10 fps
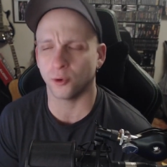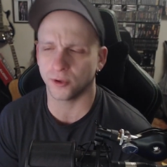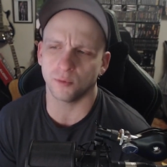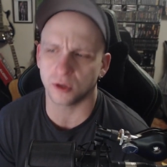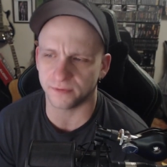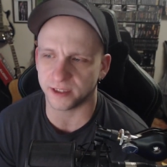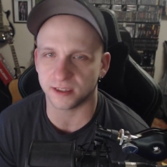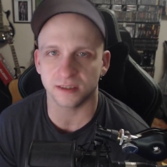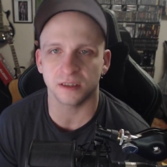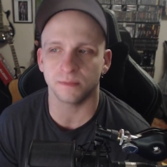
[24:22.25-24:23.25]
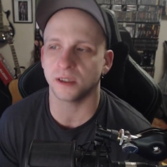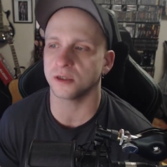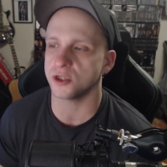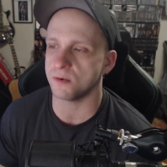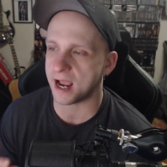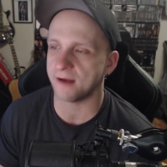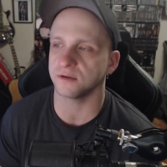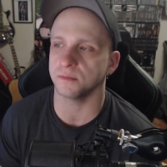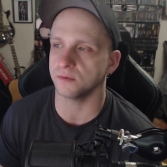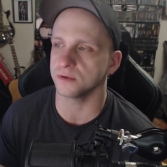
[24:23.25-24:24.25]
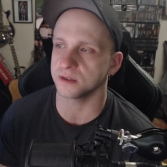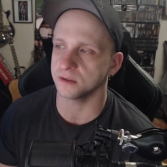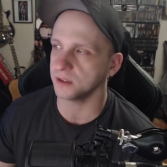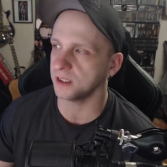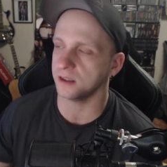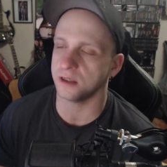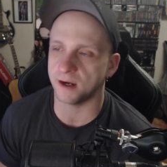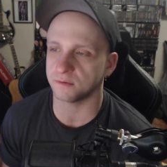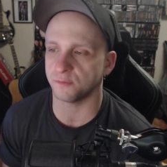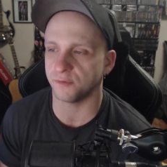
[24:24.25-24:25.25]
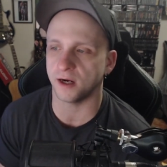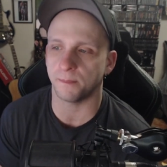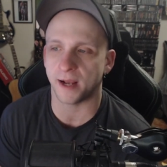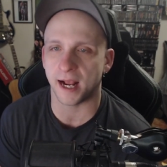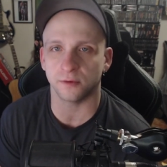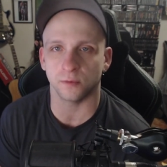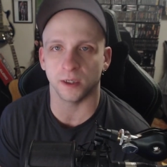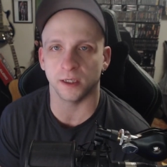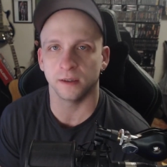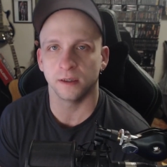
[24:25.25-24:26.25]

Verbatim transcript: Well, they would have existed because you have to be resilient and you have to find a pathway.